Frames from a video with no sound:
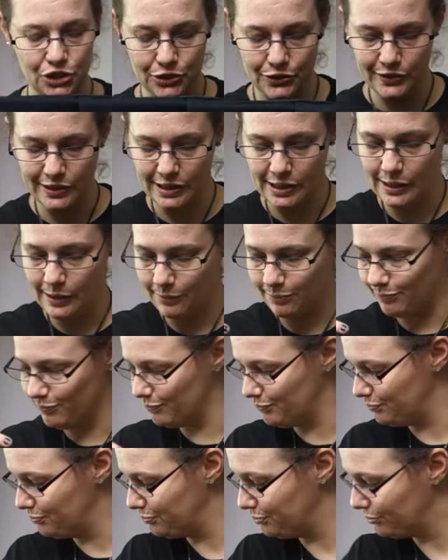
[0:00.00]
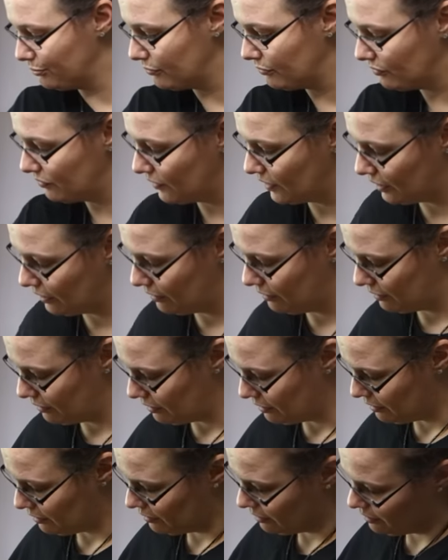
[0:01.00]
Sweet. Wow.
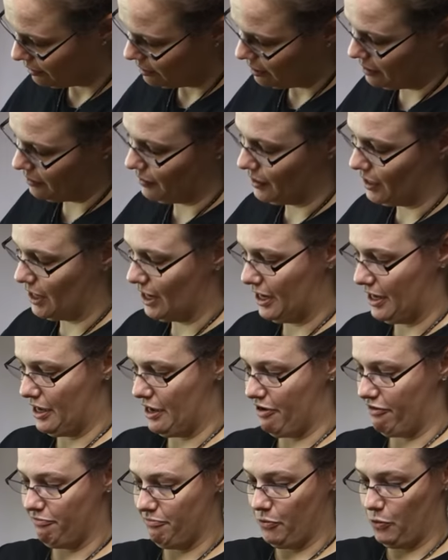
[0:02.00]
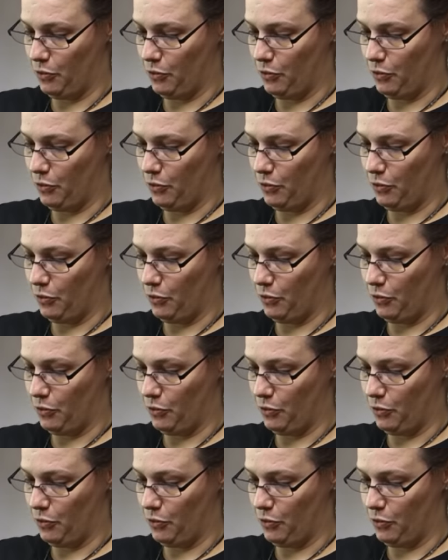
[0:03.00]
And then I have